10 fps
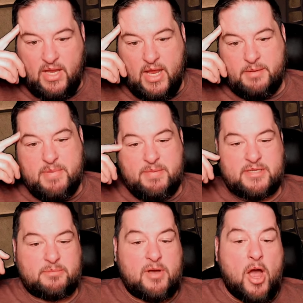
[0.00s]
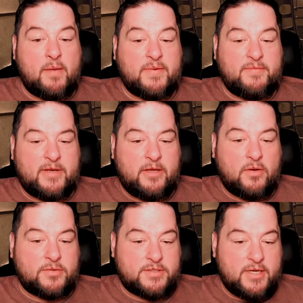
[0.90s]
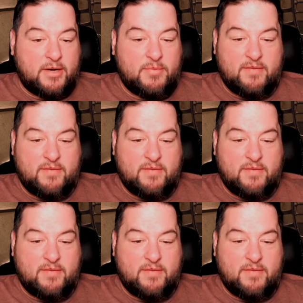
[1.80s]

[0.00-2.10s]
and maybe some hobby videos done.